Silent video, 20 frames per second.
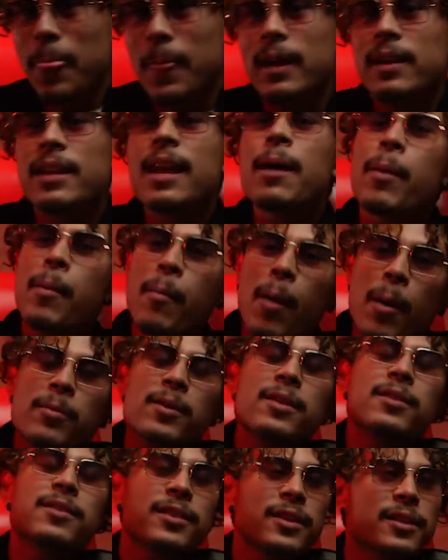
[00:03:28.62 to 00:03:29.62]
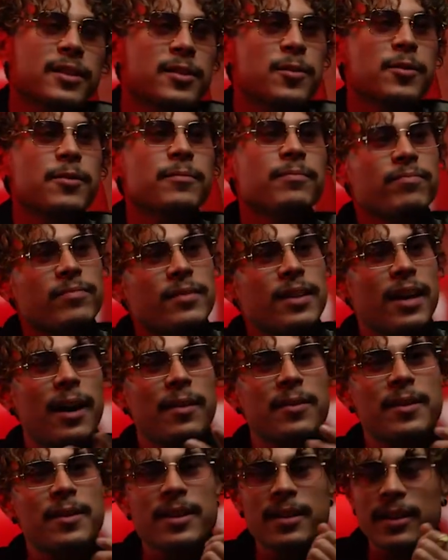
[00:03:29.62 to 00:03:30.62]
Yeah, my mom can cook too. I
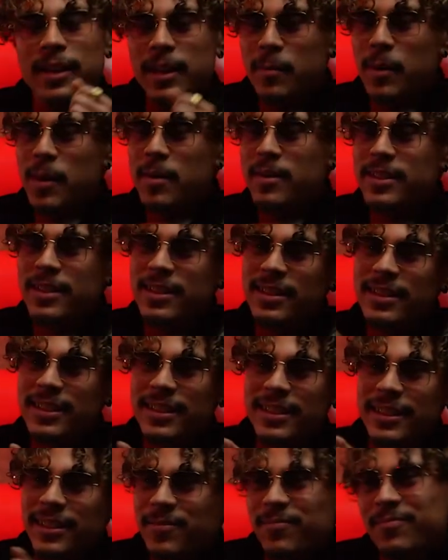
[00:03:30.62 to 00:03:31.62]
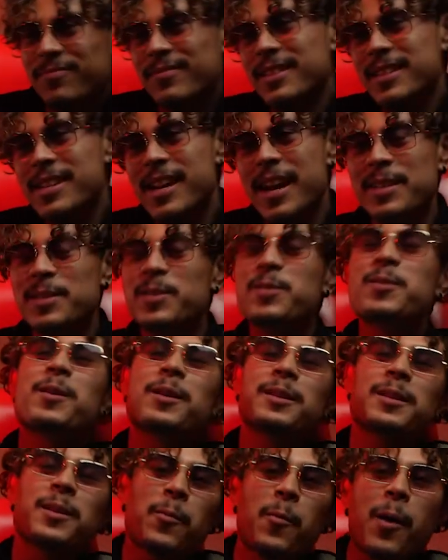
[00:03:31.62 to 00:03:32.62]
think like maybe she hasn't
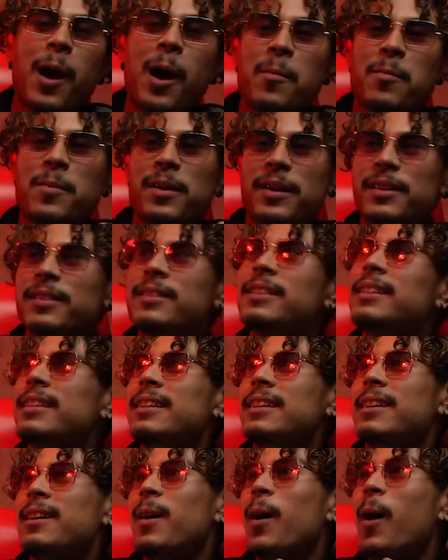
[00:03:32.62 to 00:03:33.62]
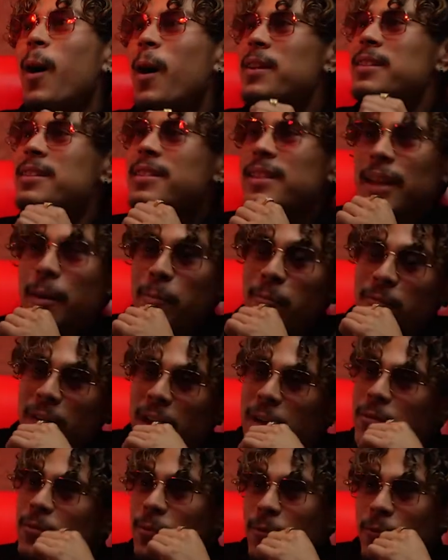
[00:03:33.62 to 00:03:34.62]
cooked in a while, but honestly, like
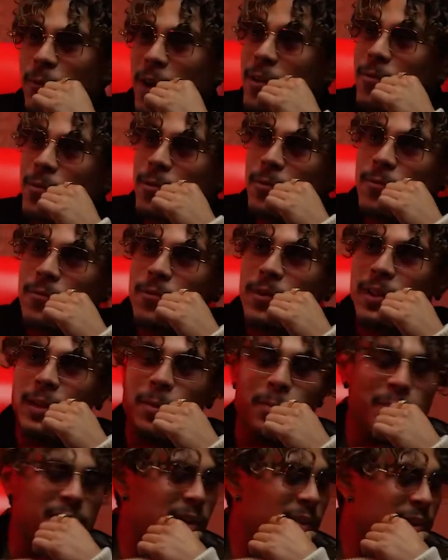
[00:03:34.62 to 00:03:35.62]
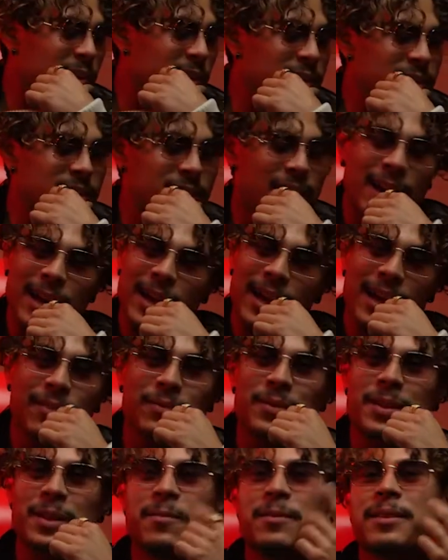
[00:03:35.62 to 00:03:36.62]
favorite Filipino dish, I have
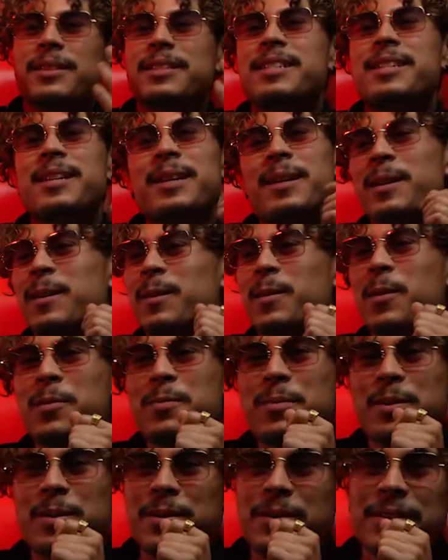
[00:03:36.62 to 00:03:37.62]
to give chicken adobo.